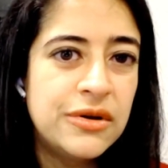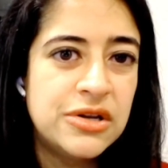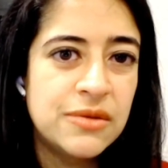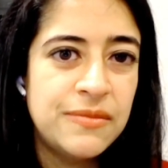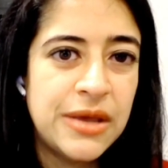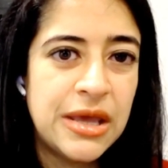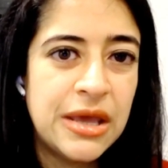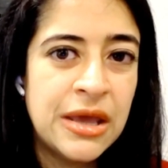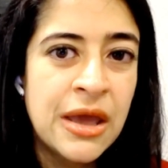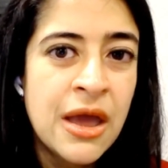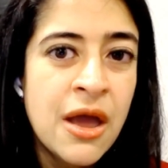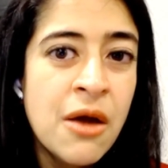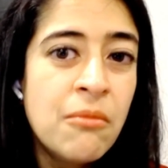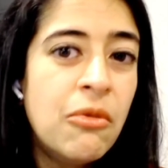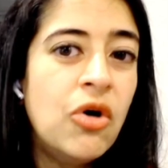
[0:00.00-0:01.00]
to be
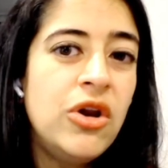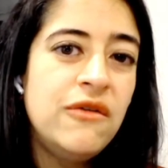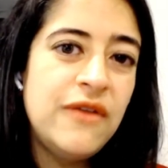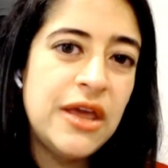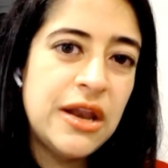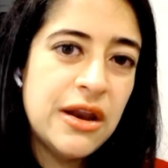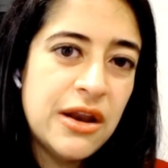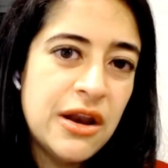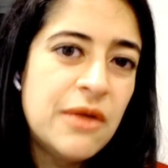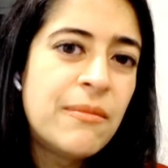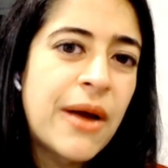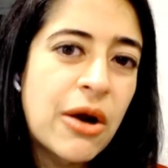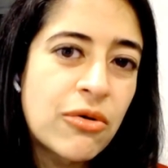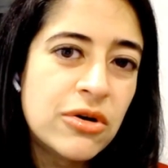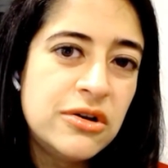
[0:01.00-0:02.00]
motivated and
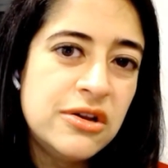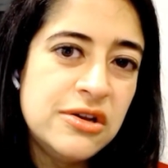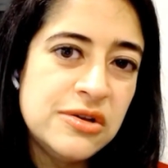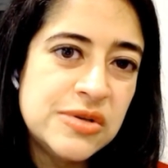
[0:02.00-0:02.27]
empowered to do